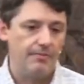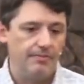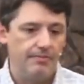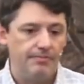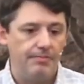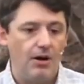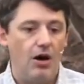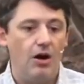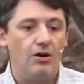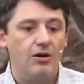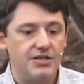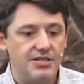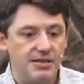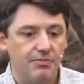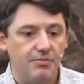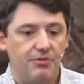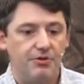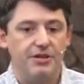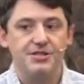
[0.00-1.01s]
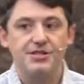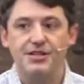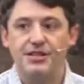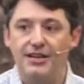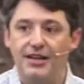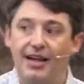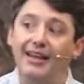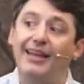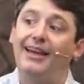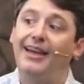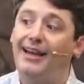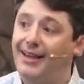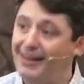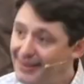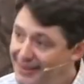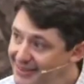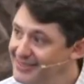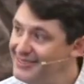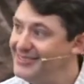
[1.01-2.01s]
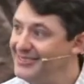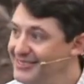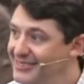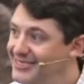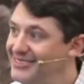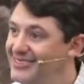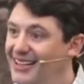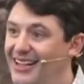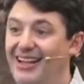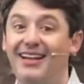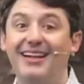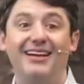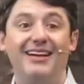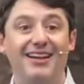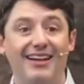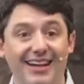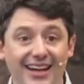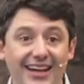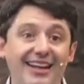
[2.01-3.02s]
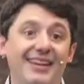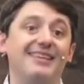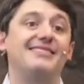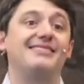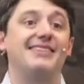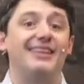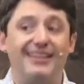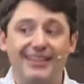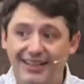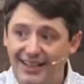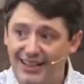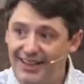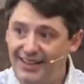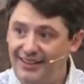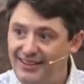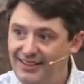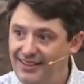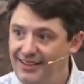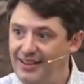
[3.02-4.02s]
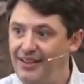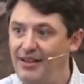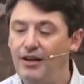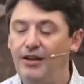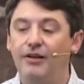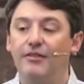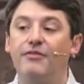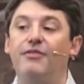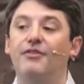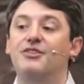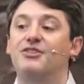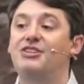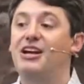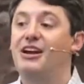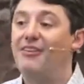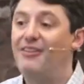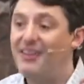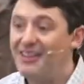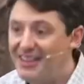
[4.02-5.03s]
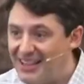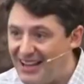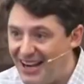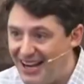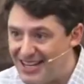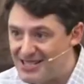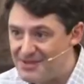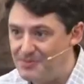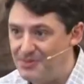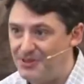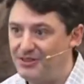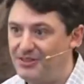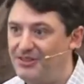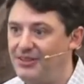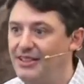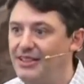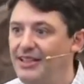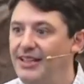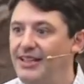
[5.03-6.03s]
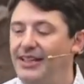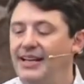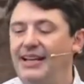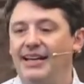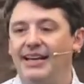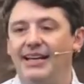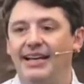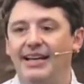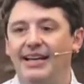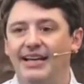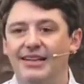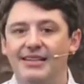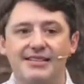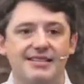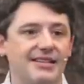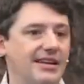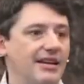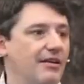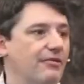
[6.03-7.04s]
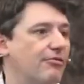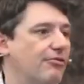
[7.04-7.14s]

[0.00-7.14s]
Paul's in prison again, innocently, for sharing the gospel in the city of